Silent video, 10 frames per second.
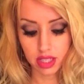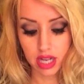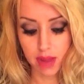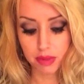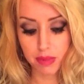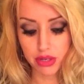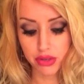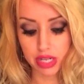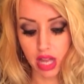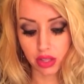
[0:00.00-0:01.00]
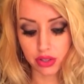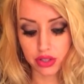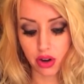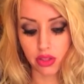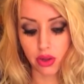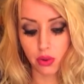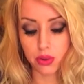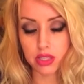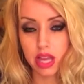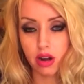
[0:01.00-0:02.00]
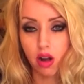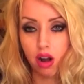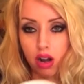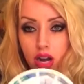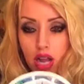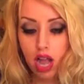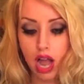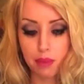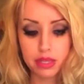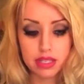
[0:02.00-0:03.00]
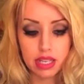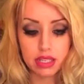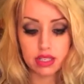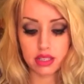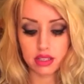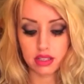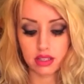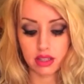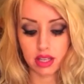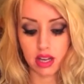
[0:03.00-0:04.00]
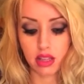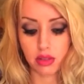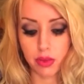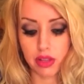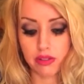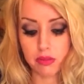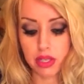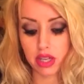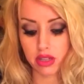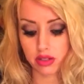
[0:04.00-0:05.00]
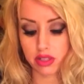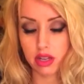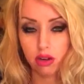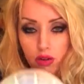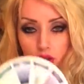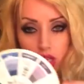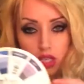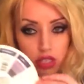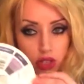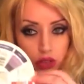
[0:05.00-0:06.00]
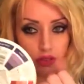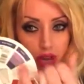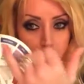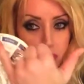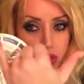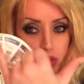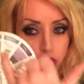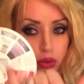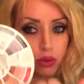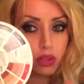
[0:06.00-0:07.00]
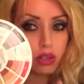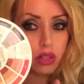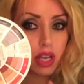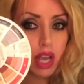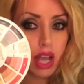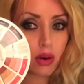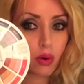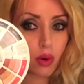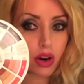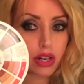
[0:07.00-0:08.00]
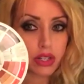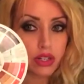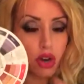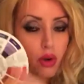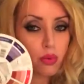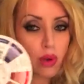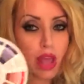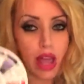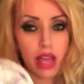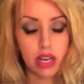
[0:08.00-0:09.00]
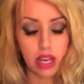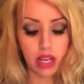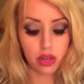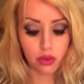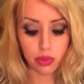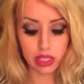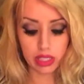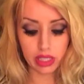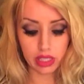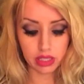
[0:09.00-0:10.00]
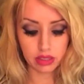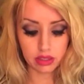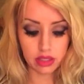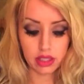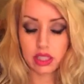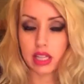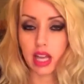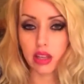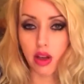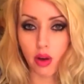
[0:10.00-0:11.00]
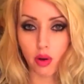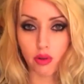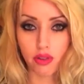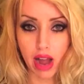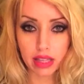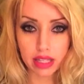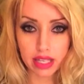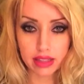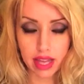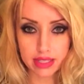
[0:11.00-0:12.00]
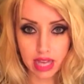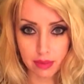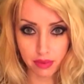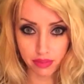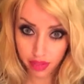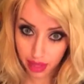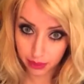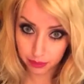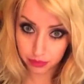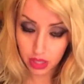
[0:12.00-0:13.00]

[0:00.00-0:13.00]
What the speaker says: Complementary colors are those that are opposite the color wheel from each other. So, you've got blue and orange, red, green, yellow, violet, that type of thing.